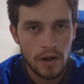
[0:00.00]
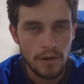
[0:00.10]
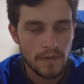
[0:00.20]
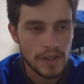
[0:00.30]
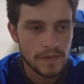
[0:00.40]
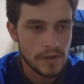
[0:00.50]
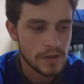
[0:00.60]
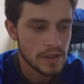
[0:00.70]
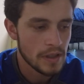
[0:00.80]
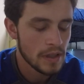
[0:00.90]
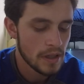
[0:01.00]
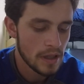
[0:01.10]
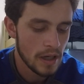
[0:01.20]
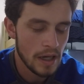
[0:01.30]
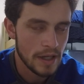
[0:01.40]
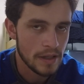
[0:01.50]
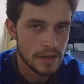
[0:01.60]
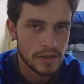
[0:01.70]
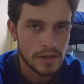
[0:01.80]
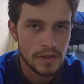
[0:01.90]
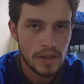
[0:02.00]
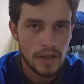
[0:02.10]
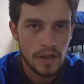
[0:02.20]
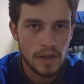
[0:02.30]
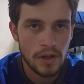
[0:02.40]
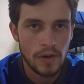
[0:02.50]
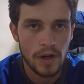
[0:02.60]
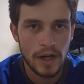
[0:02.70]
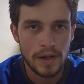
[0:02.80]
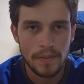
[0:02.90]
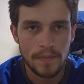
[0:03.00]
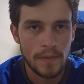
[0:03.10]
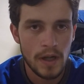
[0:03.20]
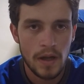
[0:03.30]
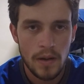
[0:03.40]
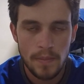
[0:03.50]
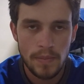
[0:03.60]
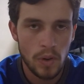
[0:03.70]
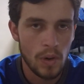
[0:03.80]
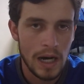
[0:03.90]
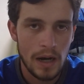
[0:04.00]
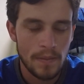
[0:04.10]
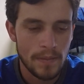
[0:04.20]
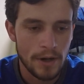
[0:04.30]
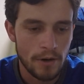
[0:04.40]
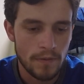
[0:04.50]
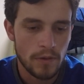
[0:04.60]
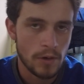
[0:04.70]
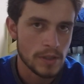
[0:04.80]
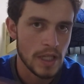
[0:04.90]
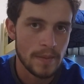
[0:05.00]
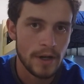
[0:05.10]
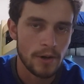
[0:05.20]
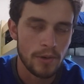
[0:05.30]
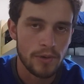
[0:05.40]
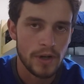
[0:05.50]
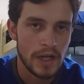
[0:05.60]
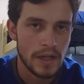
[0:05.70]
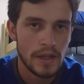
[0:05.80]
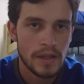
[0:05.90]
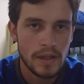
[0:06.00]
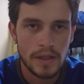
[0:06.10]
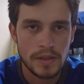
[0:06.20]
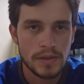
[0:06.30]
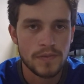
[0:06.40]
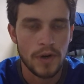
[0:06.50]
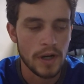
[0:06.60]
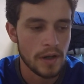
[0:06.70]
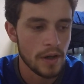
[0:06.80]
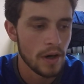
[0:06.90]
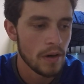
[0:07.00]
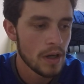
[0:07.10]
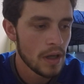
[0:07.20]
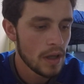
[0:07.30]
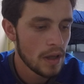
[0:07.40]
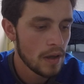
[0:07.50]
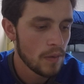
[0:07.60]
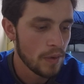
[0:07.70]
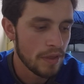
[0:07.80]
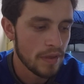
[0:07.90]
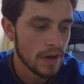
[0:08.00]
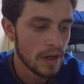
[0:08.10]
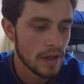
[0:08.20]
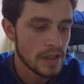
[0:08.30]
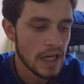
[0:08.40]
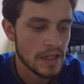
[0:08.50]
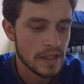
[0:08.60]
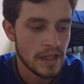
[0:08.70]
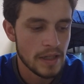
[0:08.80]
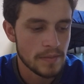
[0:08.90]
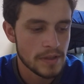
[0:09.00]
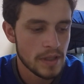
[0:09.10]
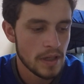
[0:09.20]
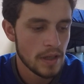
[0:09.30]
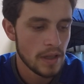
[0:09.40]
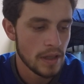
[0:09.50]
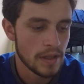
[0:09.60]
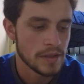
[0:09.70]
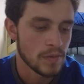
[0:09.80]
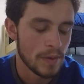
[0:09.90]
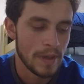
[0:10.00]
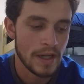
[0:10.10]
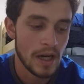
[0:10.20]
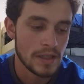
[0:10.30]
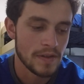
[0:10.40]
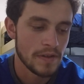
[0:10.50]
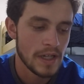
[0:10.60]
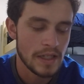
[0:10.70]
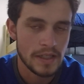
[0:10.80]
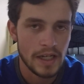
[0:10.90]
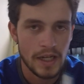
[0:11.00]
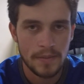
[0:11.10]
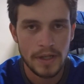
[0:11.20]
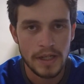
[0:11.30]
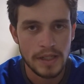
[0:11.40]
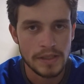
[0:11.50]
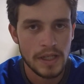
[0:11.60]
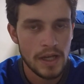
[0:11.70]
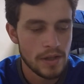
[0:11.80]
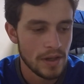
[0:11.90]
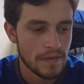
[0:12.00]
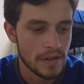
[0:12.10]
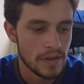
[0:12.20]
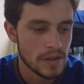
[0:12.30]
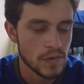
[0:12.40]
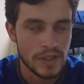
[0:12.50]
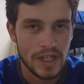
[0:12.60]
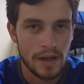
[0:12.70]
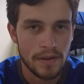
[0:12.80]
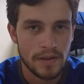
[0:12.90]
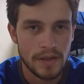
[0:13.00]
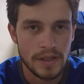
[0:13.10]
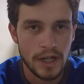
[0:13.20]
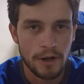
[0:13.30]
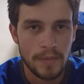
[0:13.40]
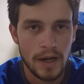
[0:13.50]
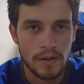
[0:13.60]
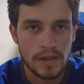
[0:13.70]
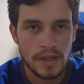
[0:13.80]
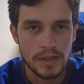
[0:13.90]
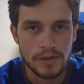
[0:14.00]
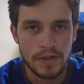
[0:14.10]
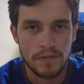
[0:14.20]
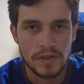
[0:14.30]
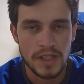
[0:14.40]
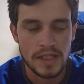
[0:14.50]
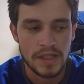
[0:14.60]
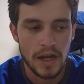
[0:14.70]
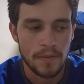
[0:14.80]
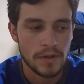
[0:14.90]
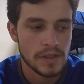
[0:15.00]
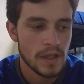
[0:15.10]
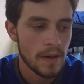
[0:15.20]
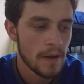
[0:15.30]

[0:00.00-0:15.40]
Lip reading: or vice versa, I can just go ahead and pull out my Hero 4, slide my Hero 3 in, it's ready to go. With the TACTACAMs, this is one of my cons of the TACTACAM, is you have to switch out the entire mount because they're different size cameras.